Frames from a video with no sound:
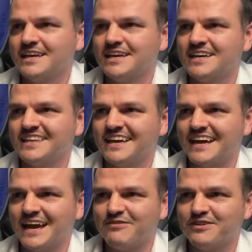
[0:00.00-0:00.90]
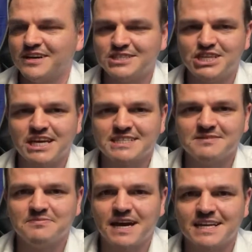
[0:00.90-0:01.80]
have checks and
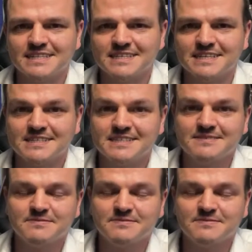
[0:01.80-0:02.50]
balances.